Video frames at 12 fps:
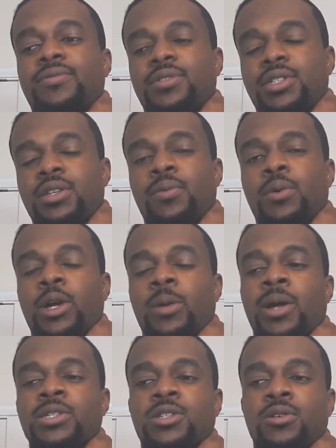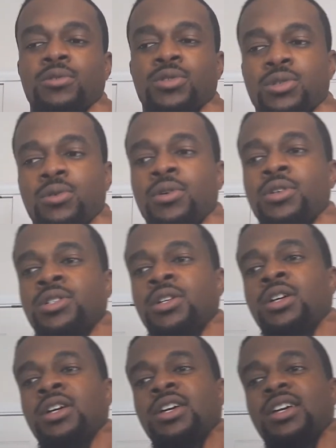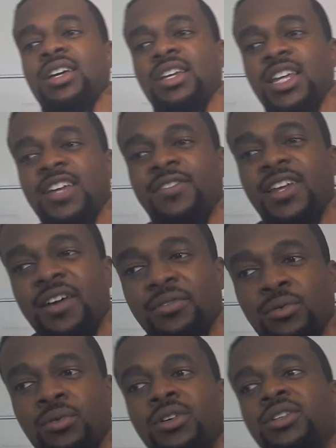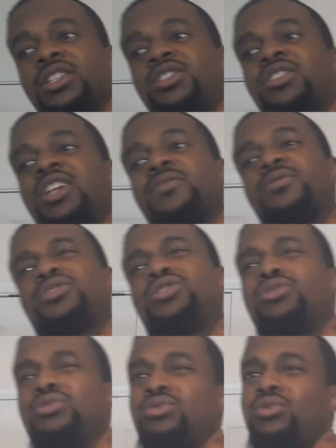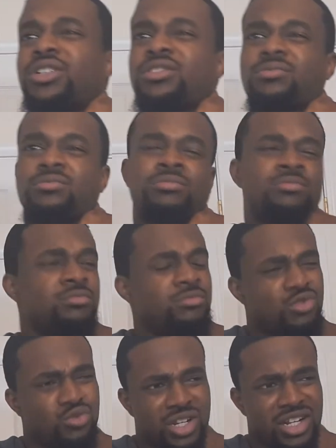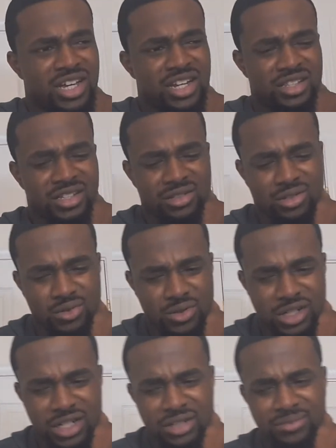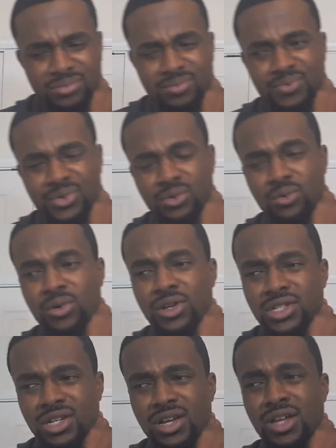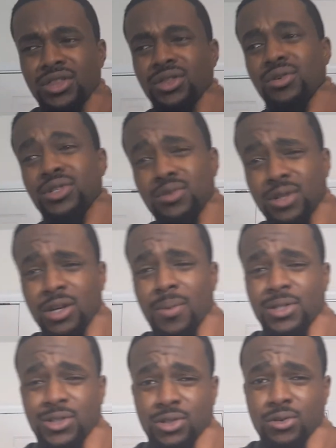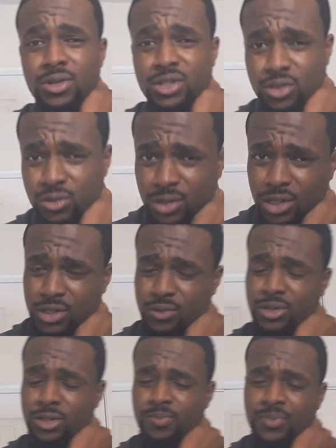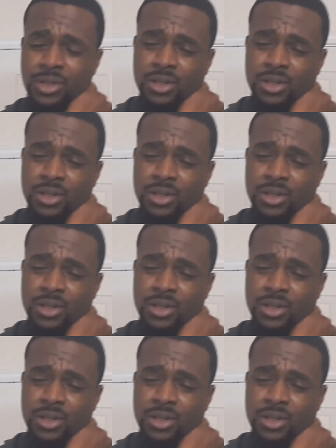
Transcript: 64 gigabytes internal storage, and they even have the one that you can get for $229, I think, $229, where it's 32 gigabytes of storage and 2 gigs of RAM.